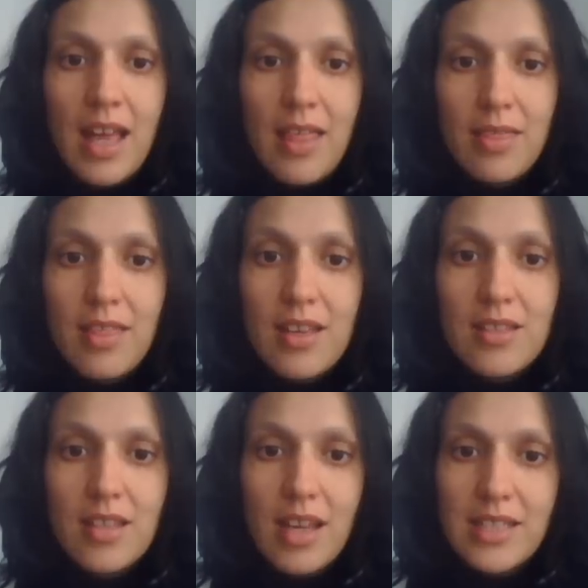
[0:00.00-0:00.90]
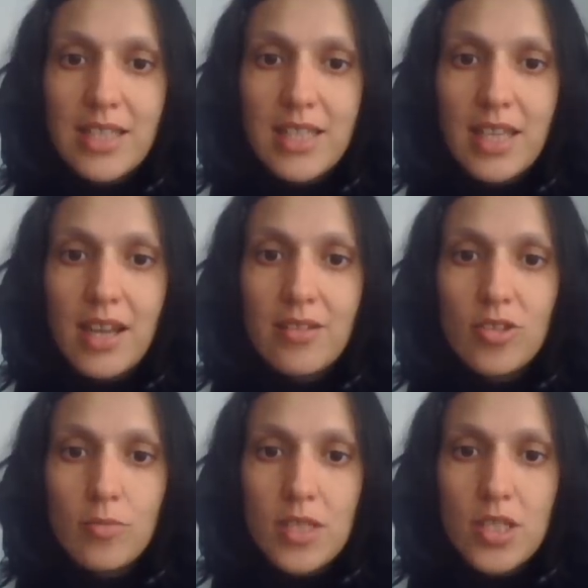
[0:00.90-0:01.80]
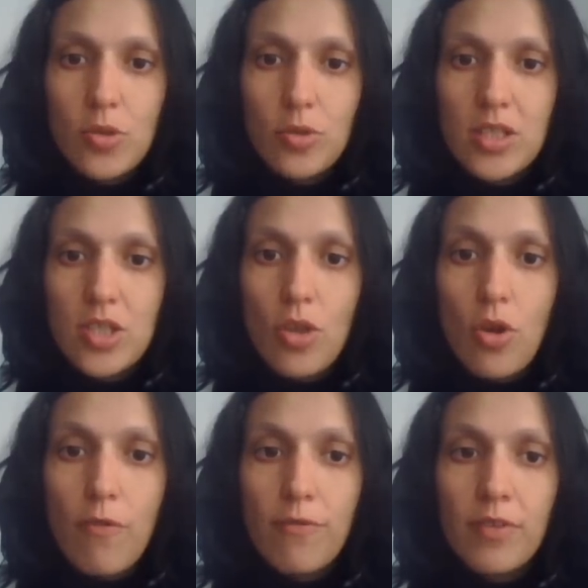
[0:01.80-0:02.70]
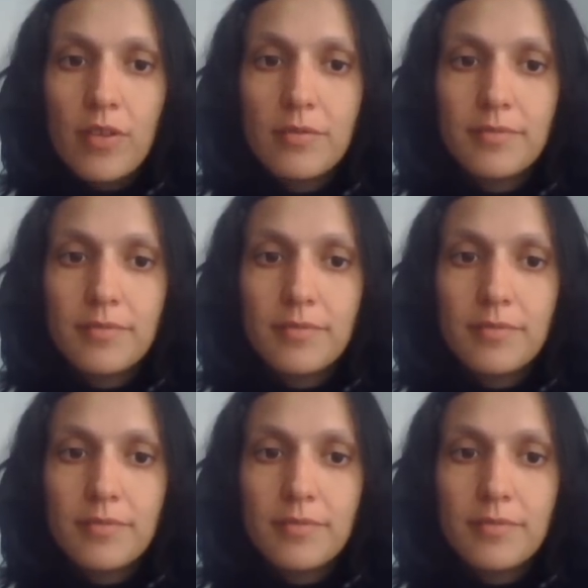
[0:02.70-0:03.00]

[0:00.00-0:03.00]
and this can scare some students off.